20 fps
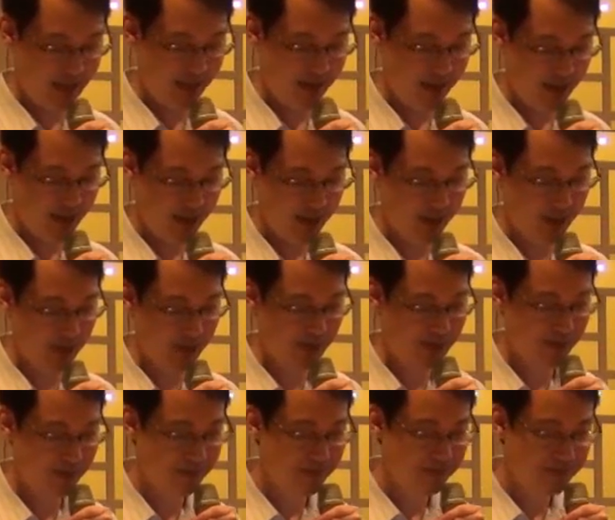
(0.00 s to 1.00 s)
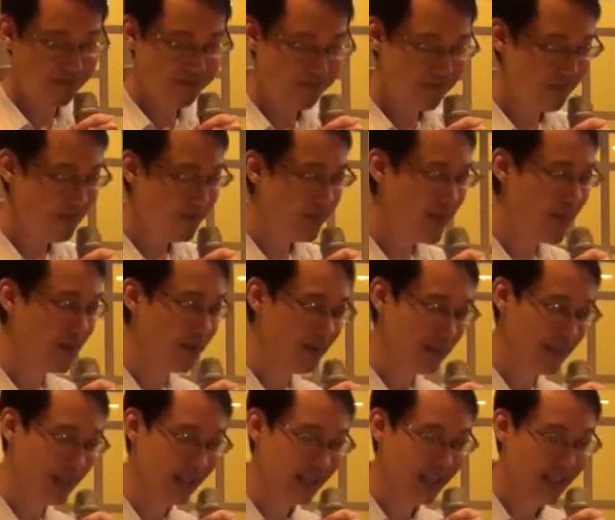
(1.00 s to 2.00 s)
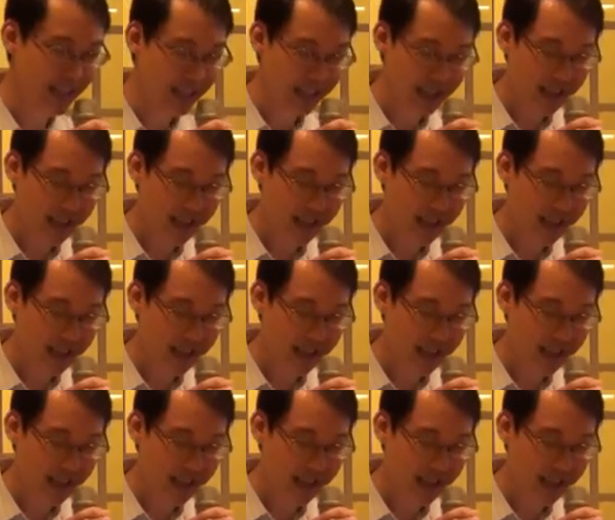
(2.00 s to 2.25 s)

Not so. Okay,